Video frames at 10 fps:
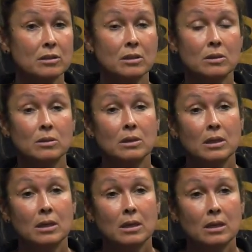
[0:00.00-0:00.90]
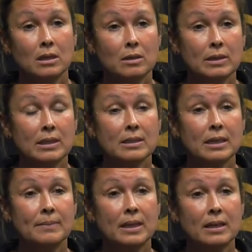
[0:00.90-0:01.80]
So,
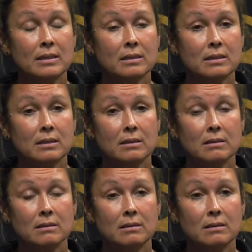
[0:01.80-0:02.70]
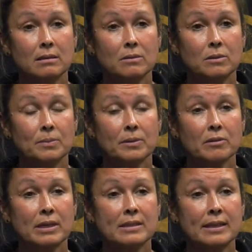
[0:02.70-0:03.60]
anytime that we're
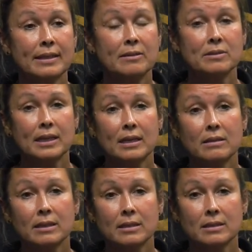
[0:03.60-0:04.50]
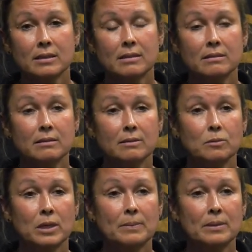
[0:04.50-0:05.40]
progressing in those areas,
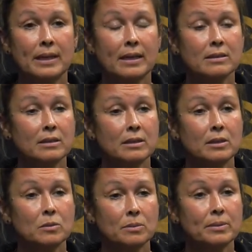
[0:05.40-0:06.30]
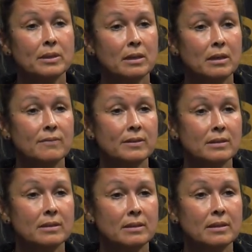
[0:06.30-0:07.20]
we're able to execute, we're building
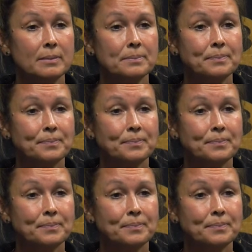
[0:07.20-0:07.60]
confidence in the team.